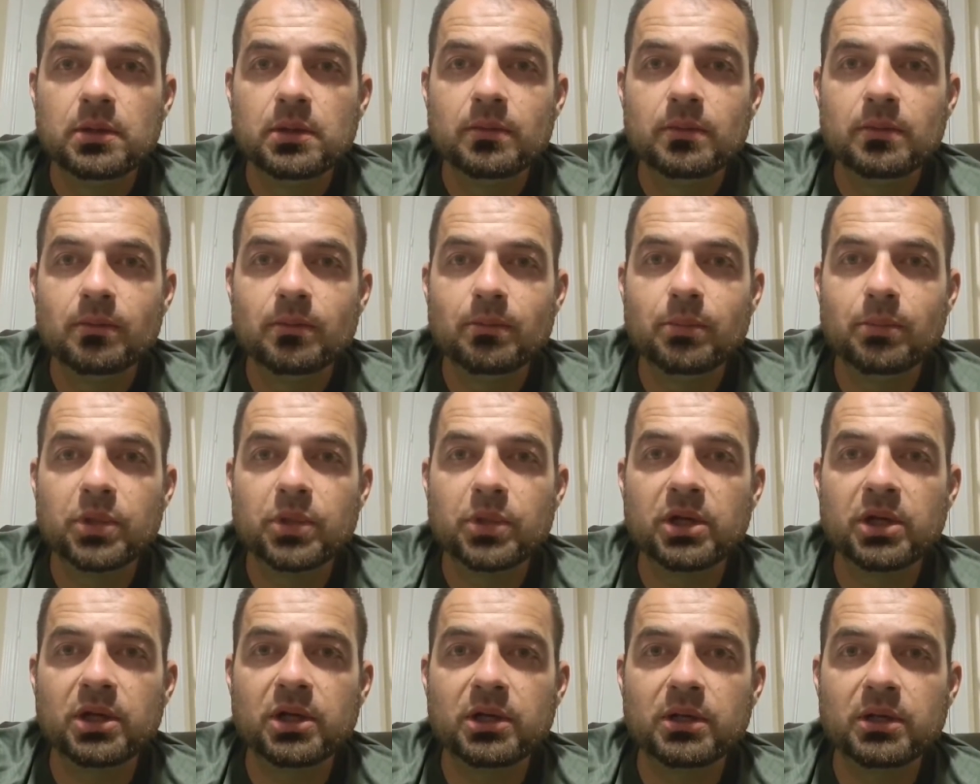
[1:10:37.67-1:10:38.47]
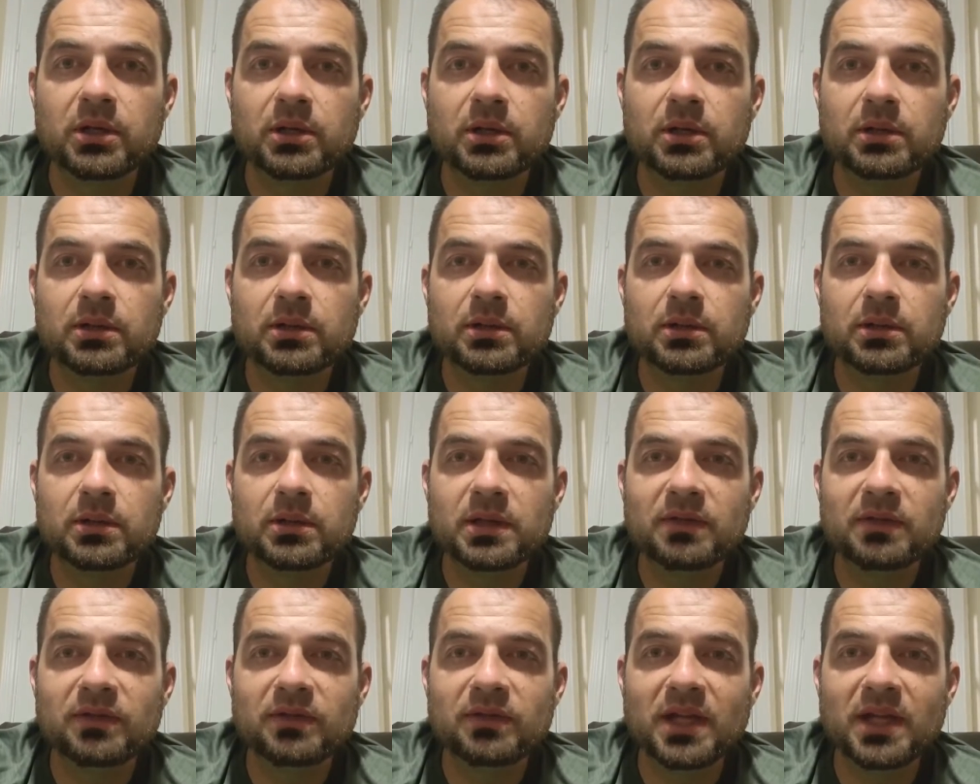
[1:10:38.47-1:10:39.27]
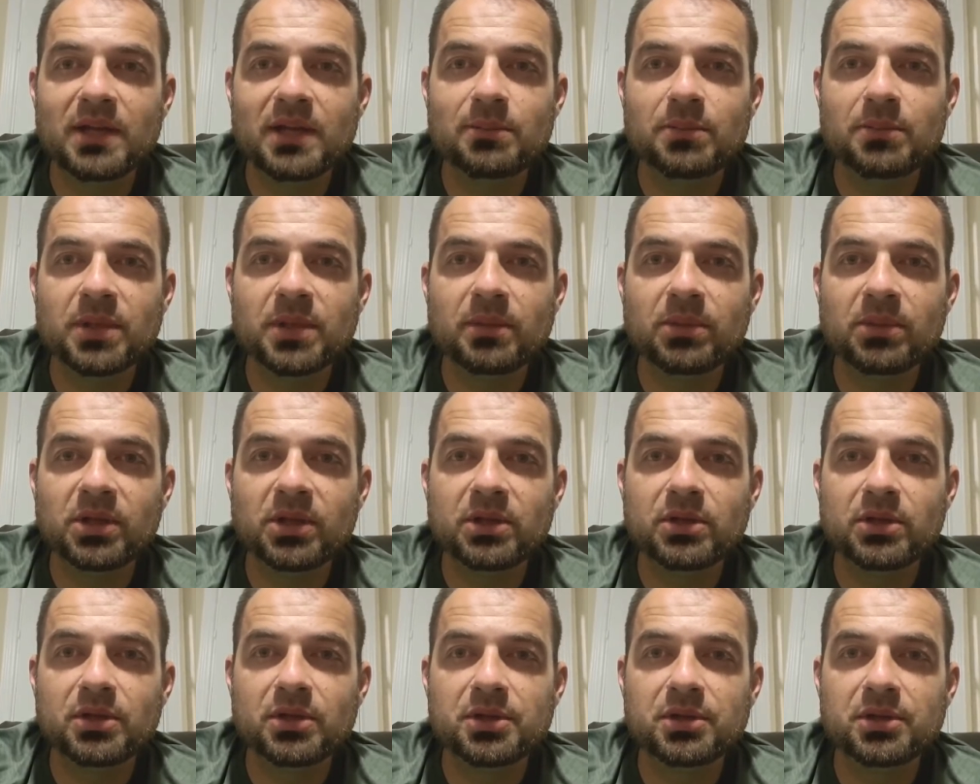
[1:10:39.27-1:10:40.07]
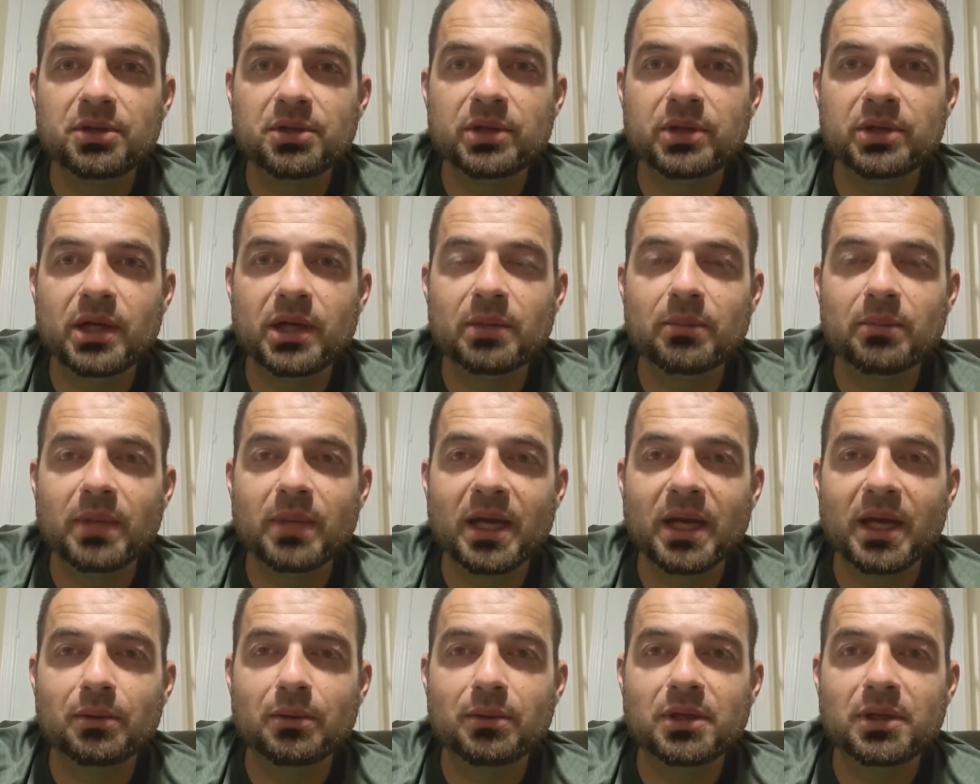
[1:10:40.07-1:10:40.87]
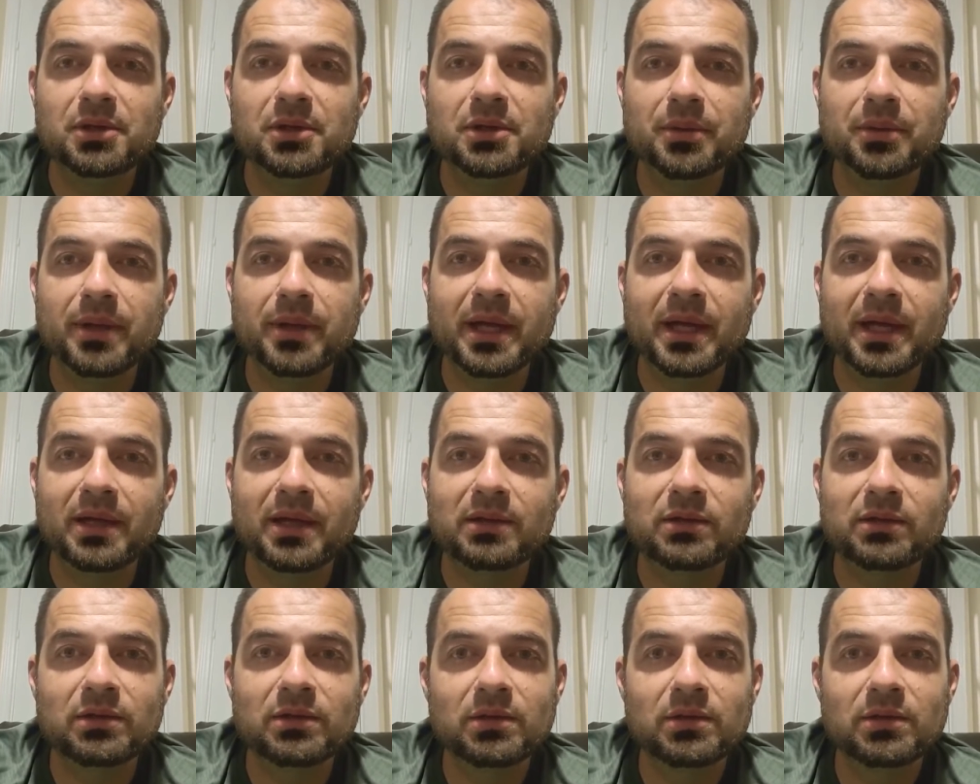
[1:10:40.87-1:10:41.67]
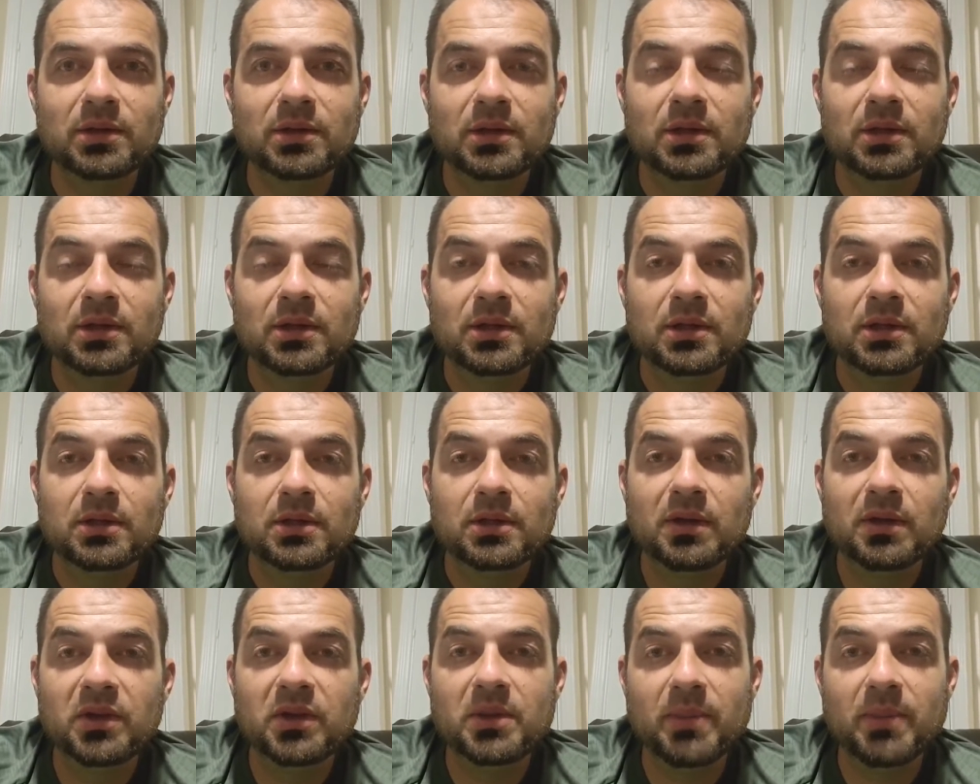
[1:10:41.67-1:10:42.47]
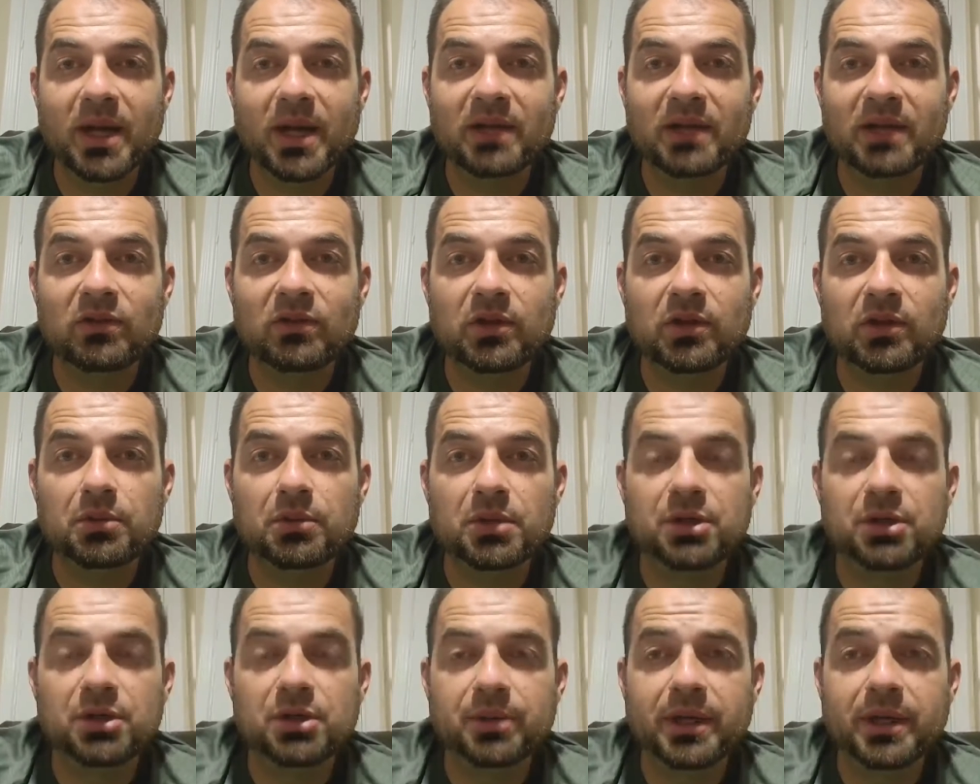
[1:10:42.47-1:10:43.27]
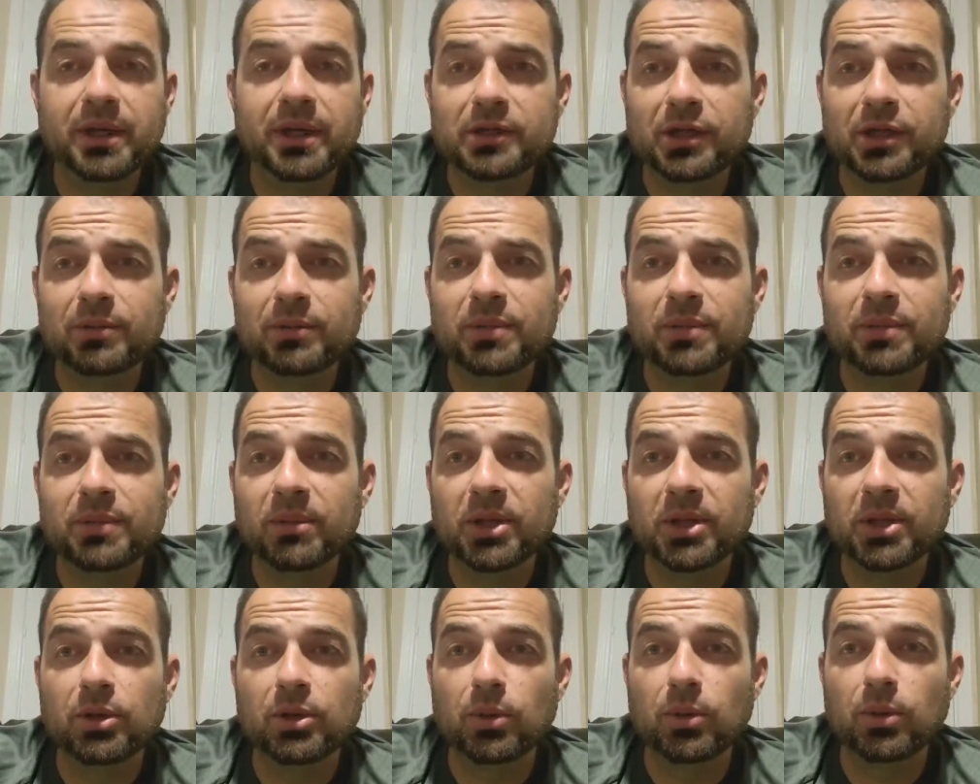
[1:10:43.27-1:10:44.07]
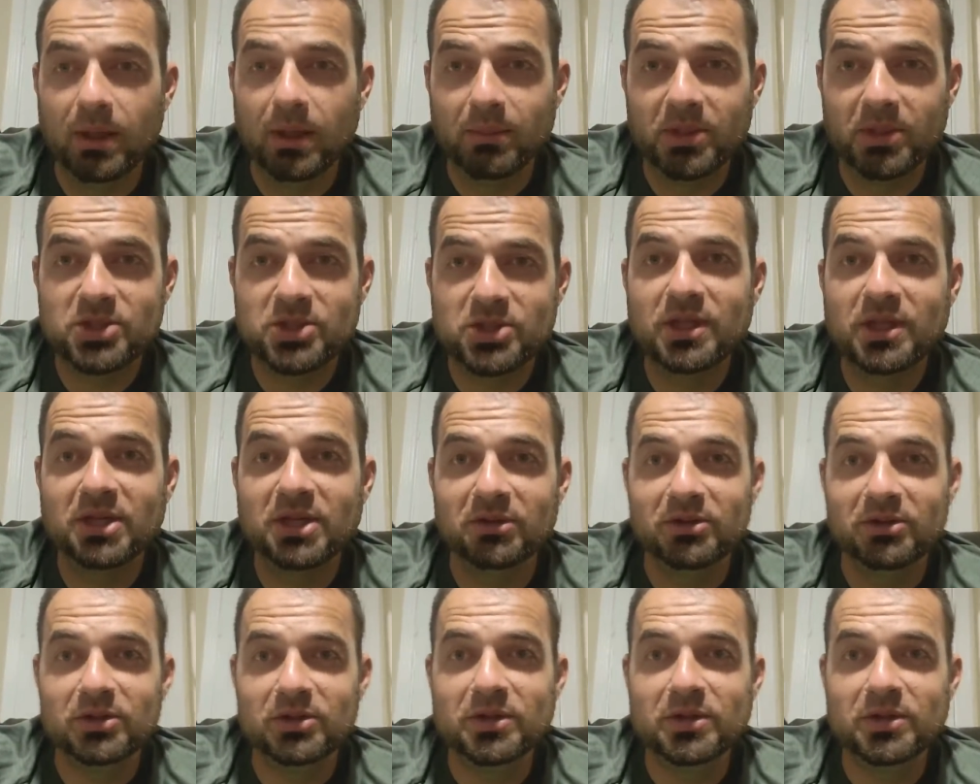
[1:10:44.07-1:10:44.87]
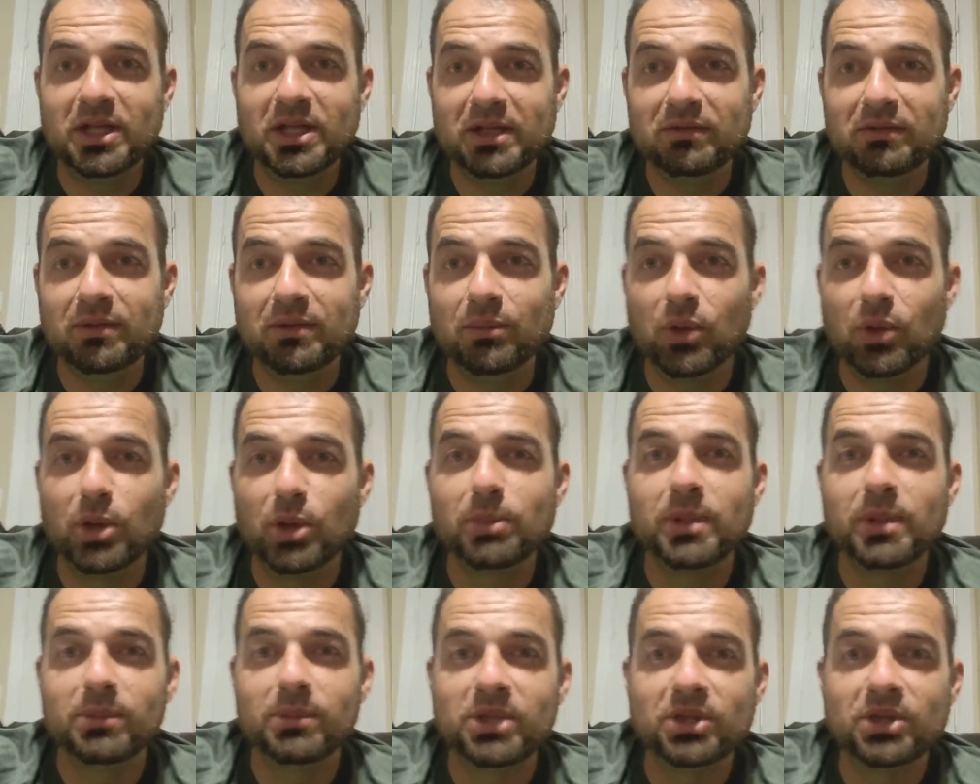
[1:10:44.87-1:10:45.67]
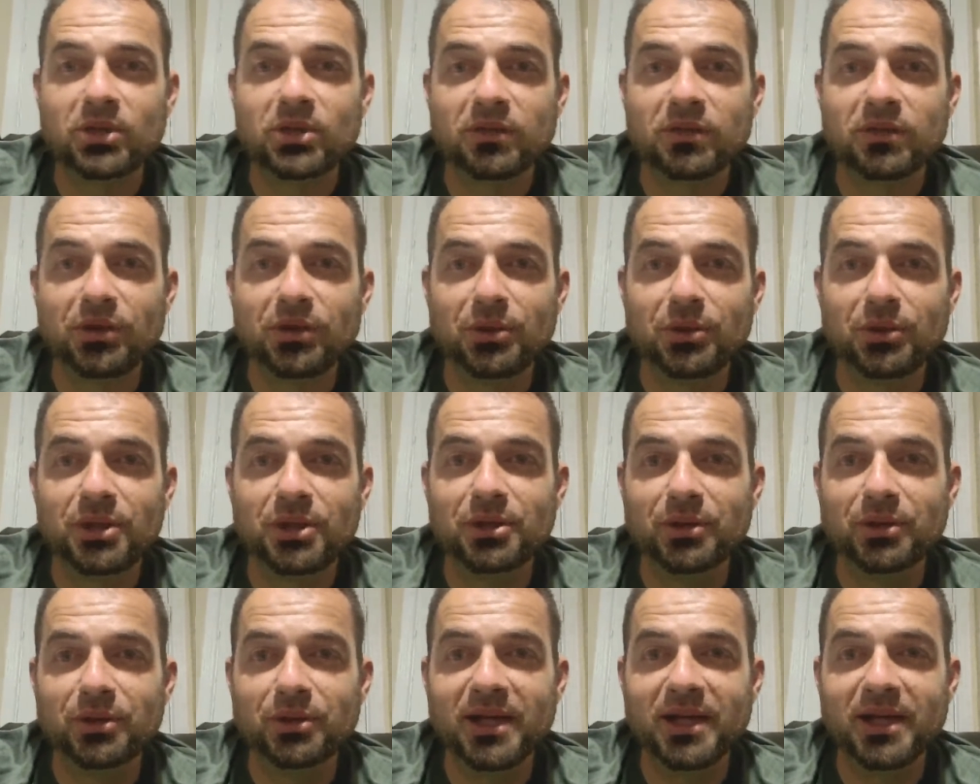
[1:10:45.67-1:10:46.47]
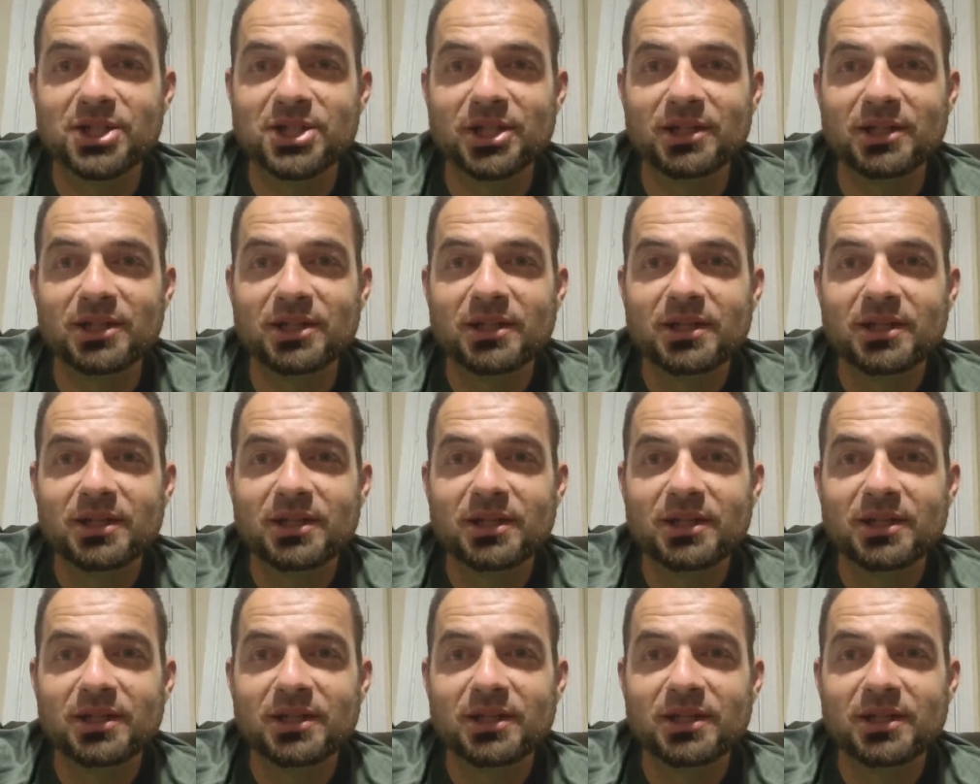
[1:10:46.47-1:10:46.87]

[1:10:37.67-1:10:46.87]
Bert, if it ain't biblical, your dog might redirect. Well, they might still redirect on a biblical one, but you get even more biblical for the redirection.